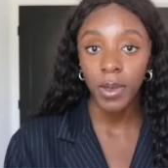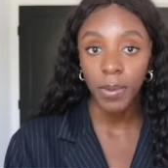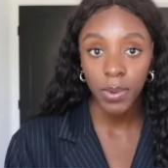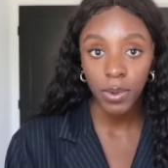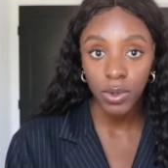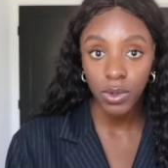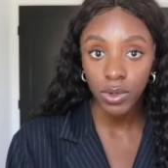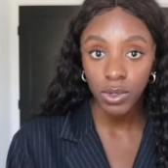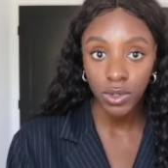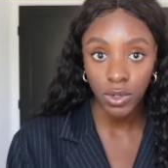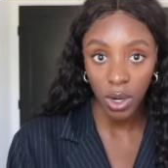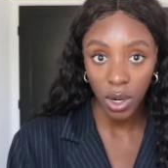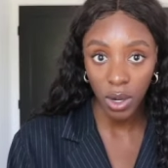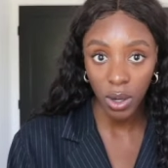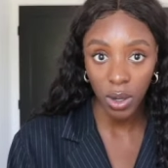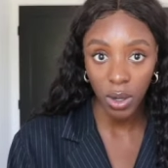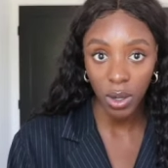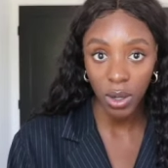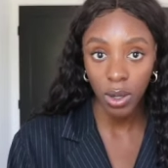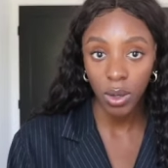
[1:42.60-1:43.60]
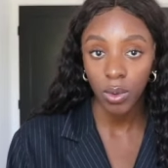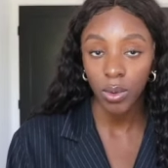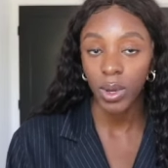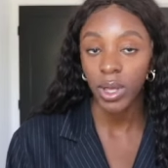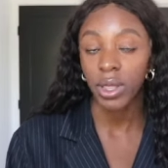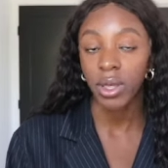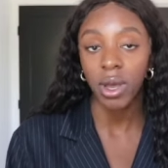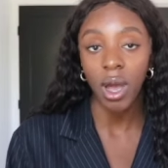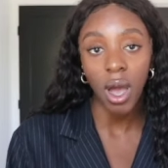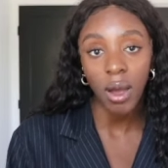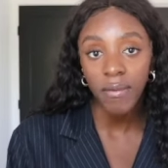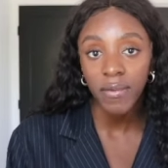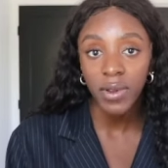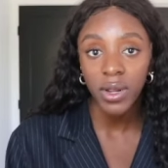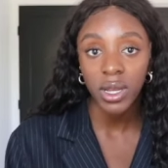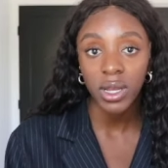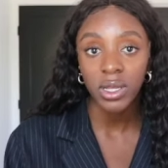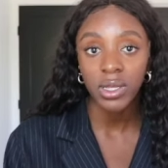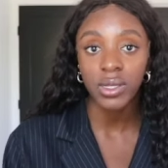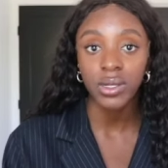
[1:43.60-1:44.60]
people who struggle with
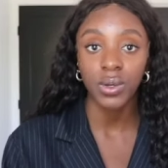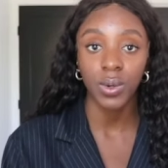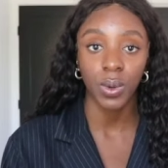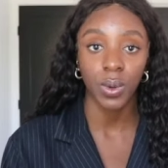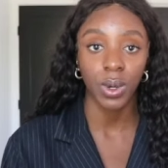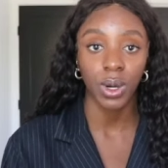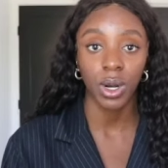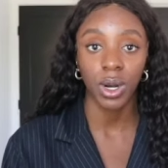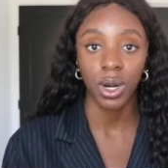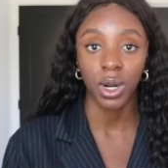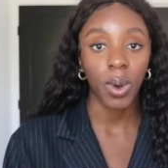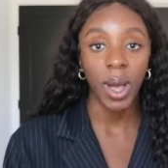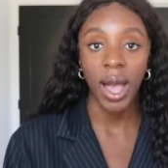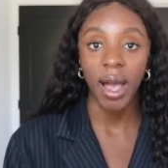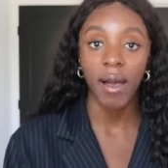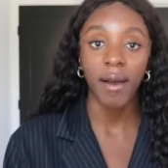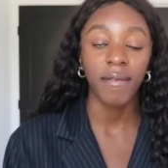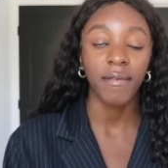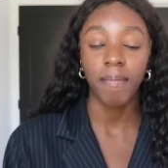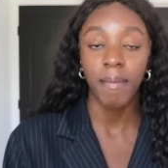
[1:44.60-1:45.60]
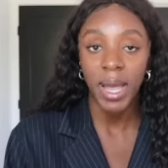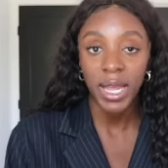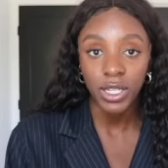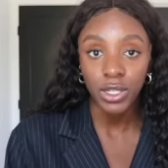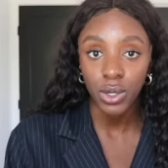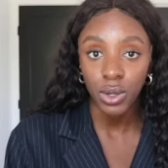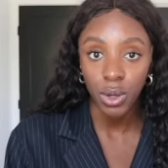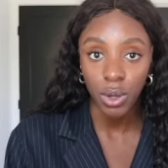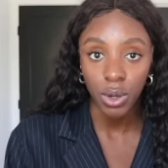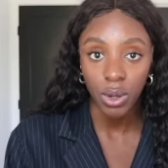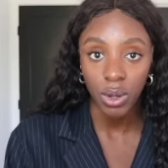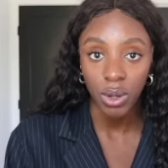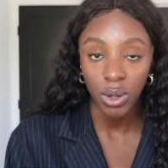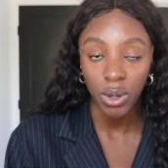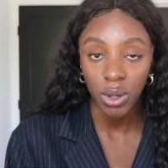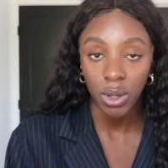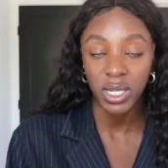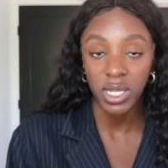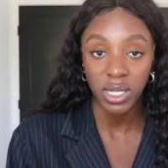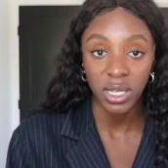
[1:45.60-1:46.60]
confidence or who have
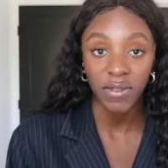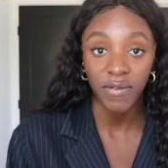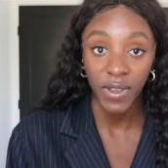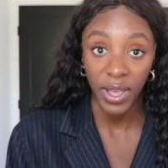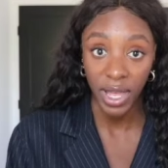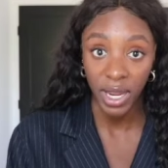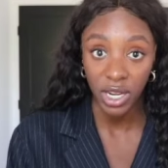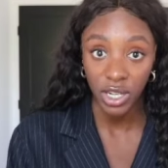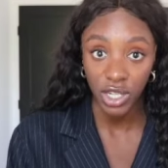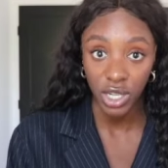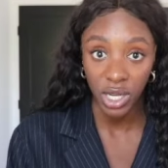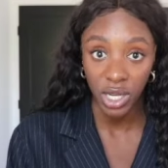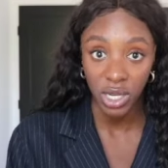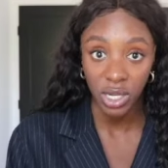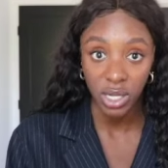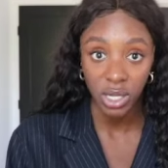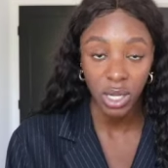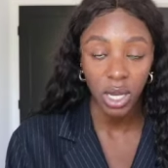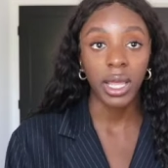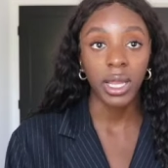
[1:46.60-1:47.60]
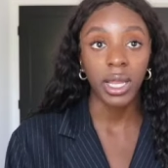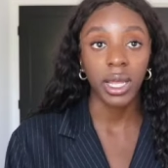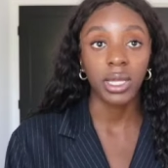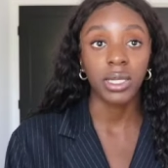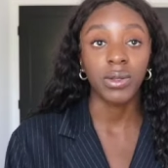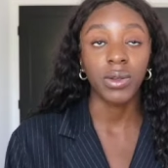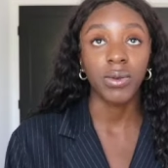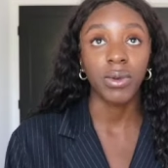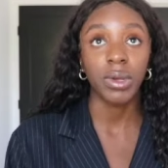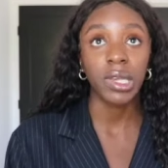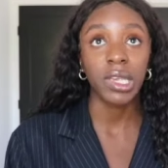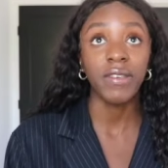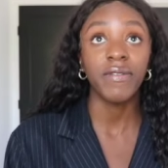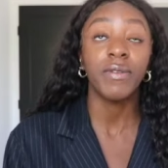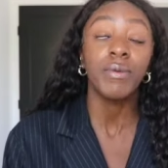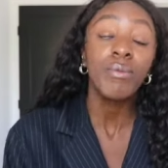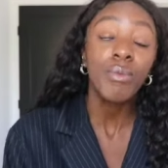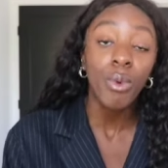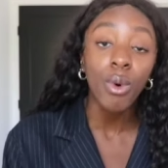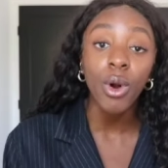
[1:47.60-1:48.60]
mental disadvantages, it is
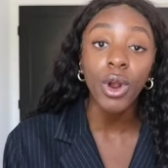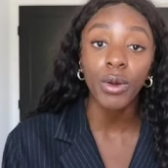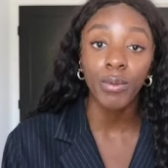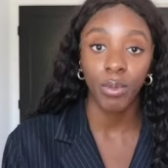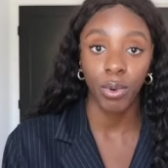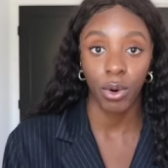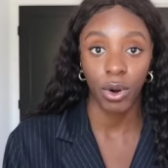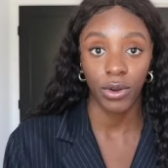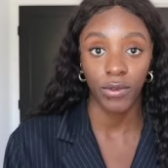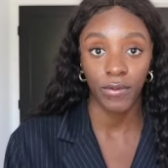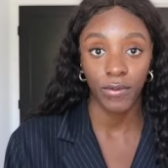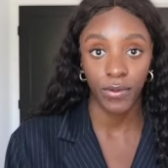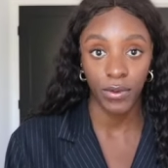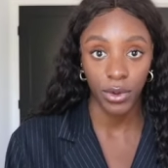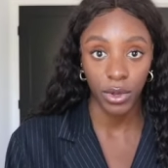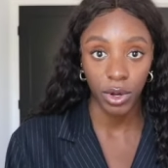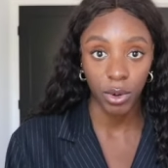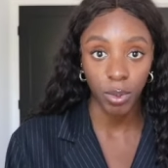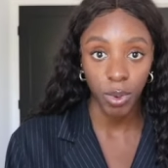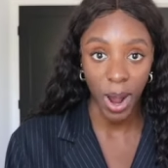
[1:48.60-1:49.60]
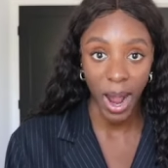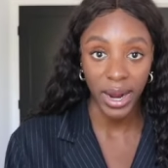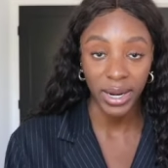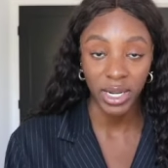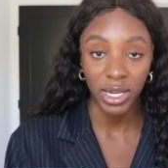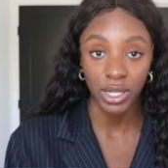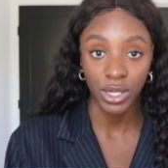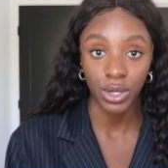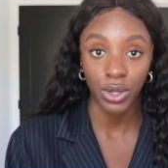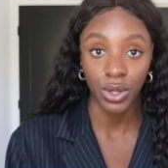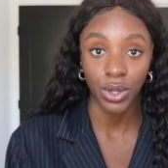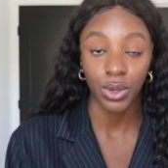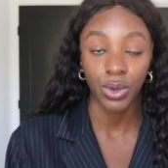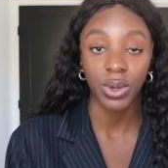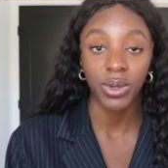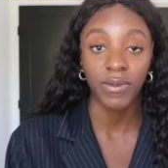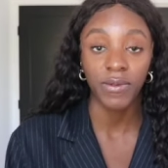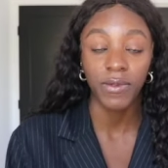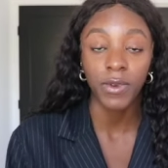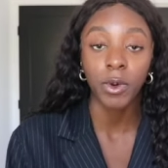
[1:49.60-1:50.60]
even more important for you to practice so that you
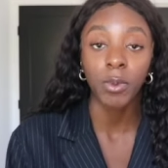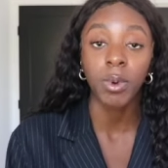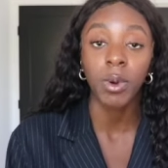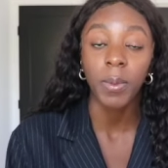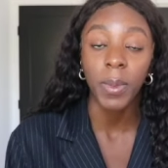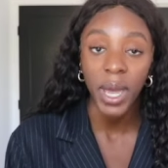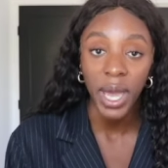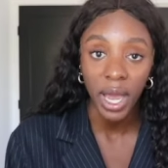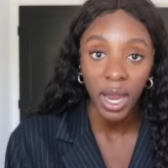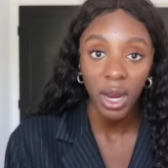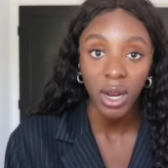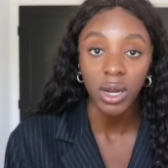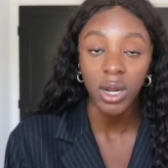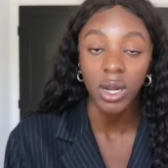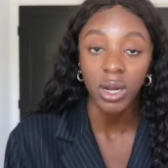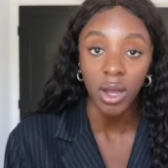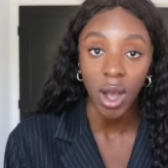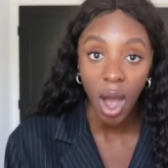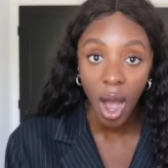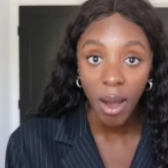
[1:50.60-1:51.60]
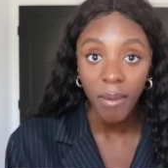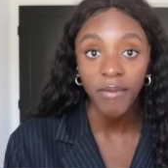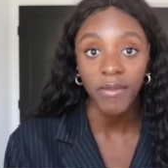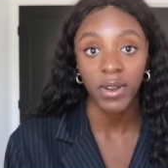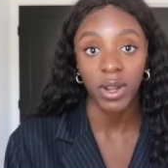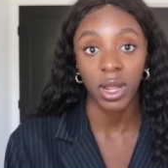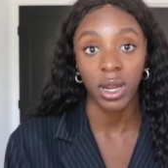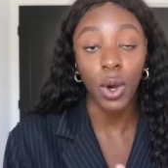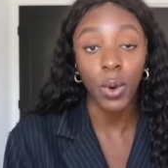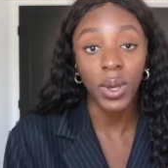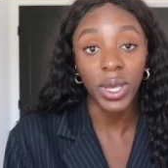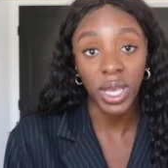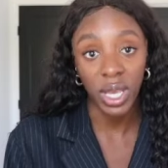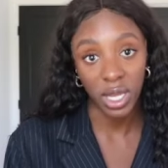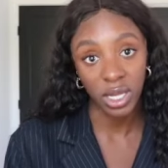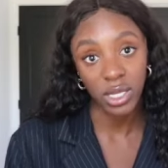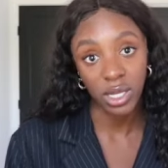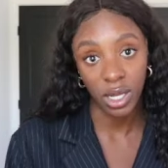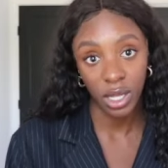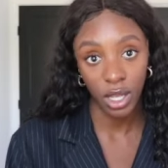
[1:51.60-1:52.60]
can feel prepared and confident going
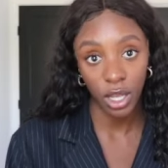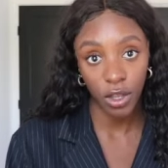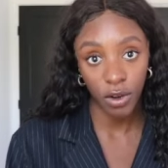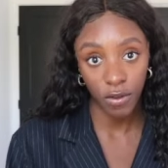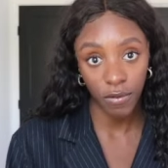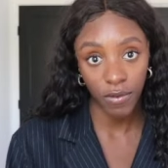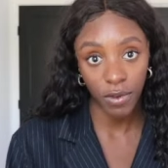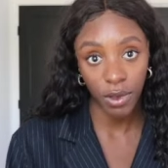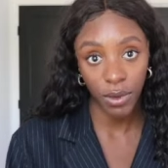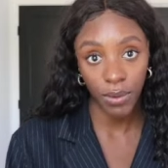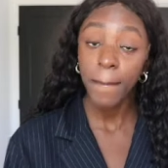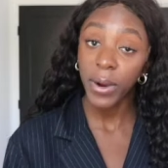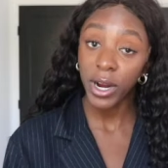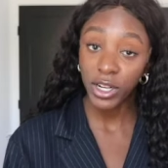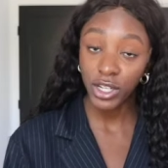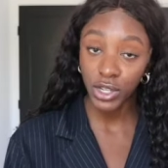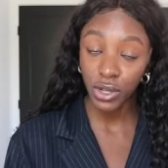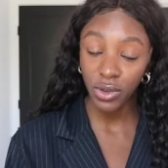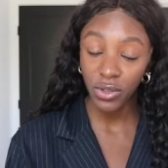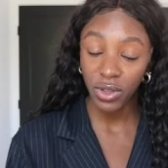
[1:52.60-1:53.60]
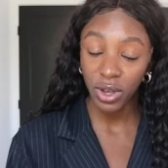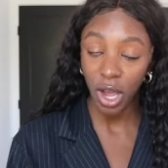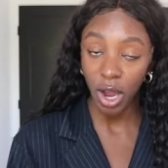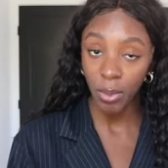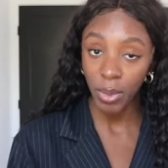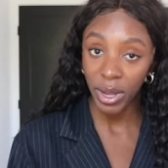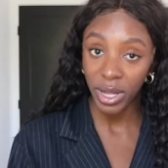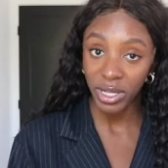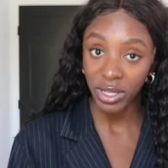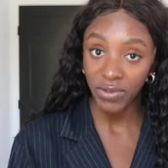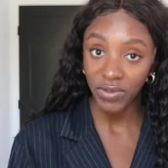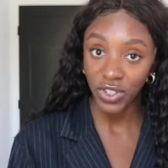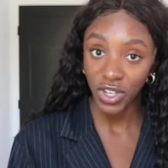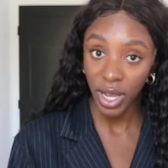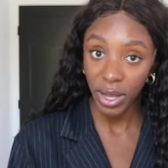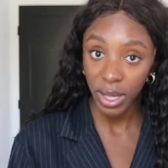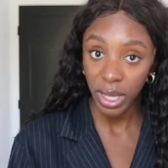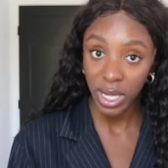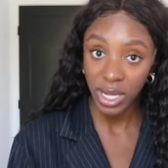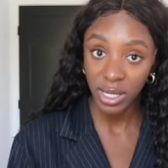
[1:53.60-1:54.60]
into the interview. Part 2, the comprehensive
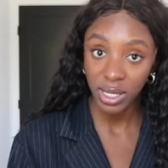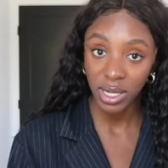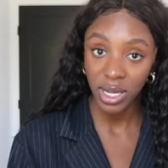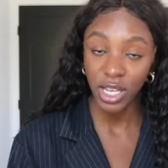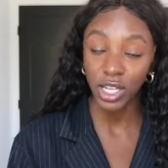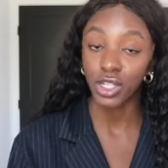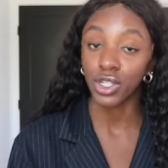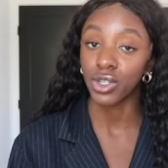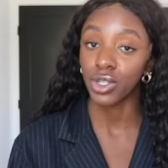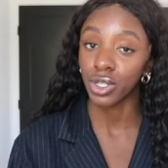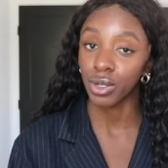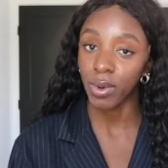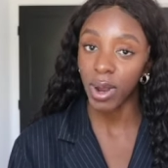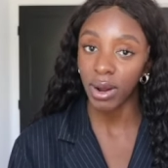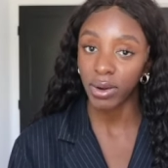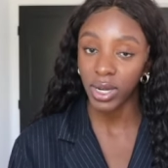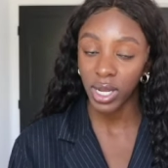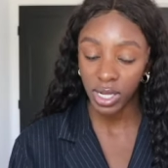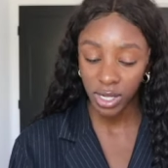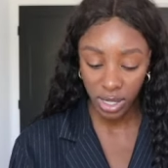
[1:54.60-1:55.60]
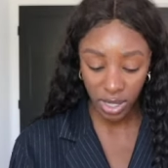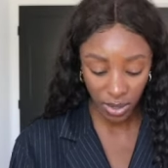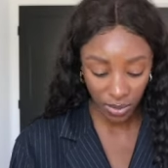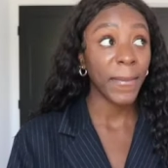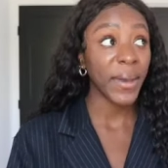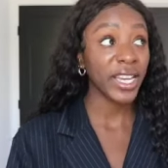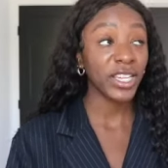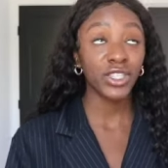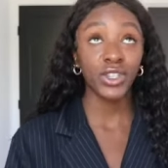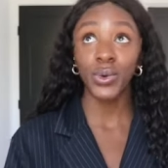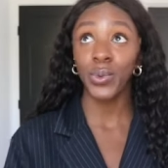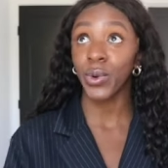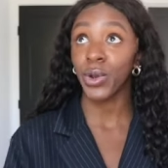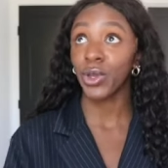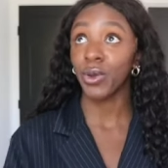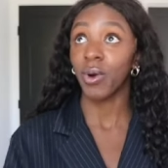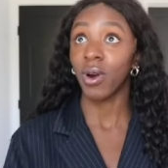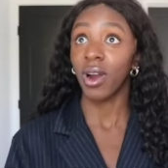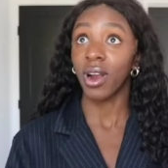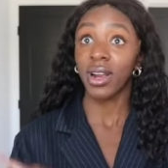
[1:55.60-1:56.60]
checklist, is your surroundings. Make sure where
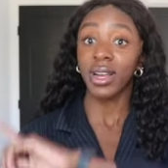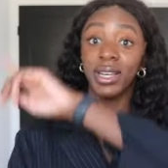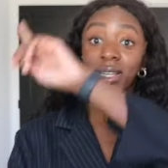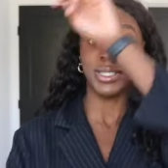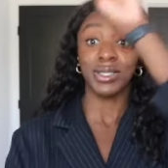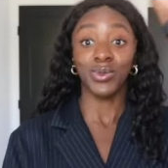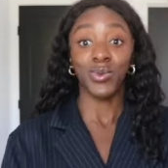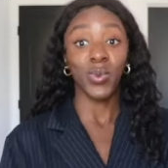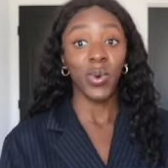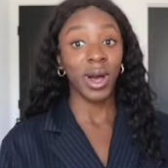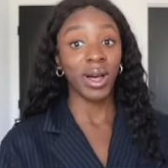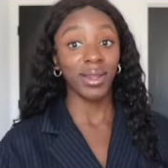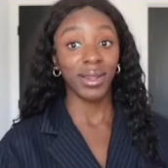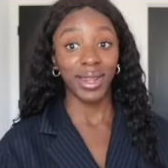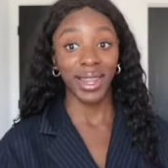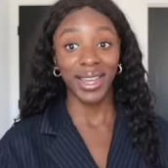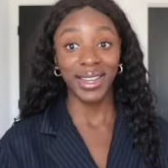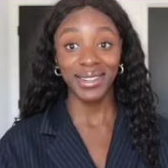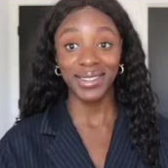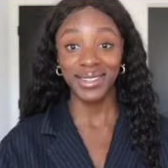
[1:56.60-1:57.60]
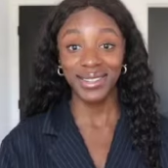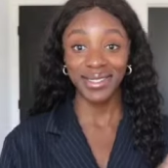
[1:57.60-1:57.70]
you are is well lit,